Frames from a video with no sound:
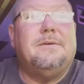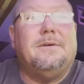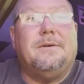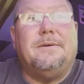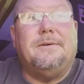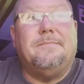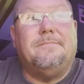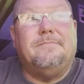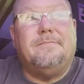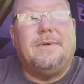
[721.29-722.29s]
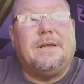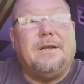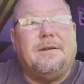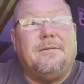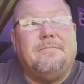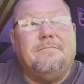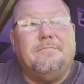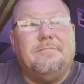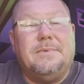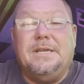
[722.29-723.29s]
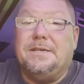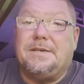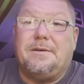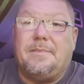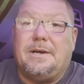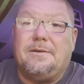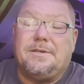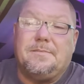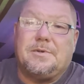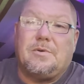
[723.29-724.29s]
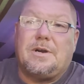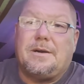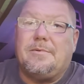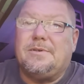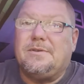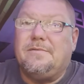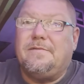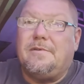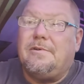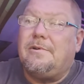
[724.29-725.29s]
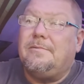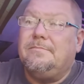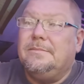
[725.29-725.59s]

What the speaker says: I got a decent amount of subscribers so far.